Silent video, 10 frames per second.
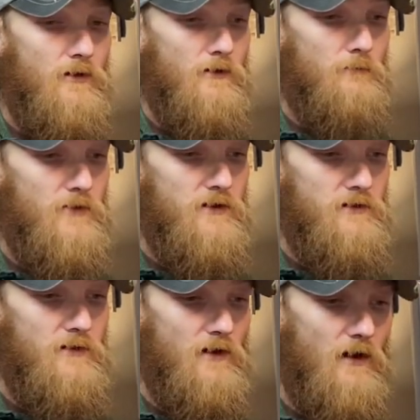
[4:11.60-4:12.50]

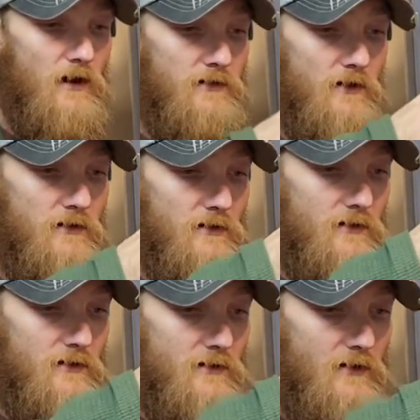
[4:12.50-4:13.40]
Me,
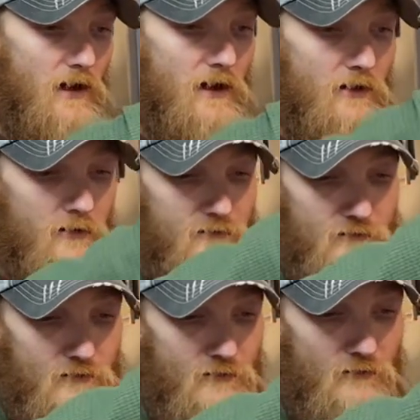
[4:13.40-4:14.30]
I hiked
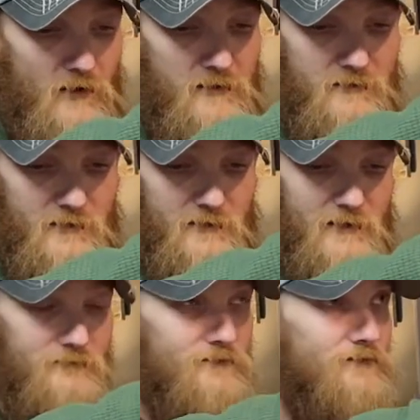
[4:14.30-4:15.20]
through the rain and
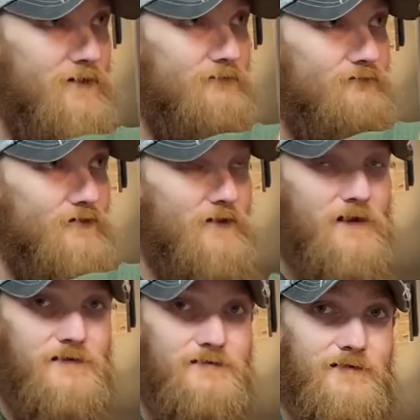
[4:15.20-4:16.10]
everything for
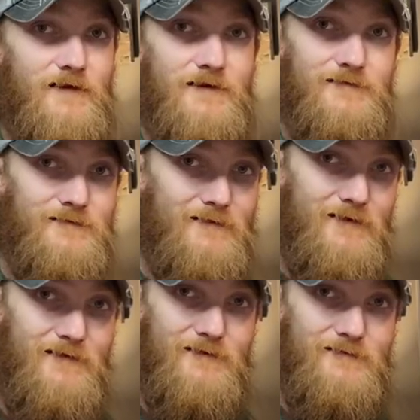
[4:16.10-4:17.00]
days and days and
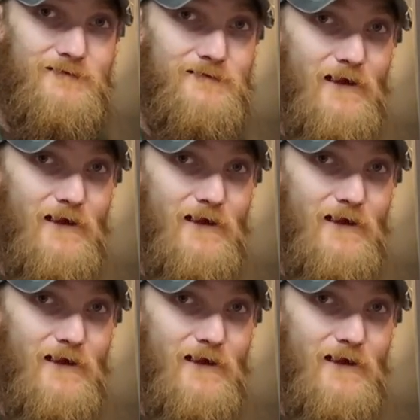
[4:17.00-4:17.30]
days.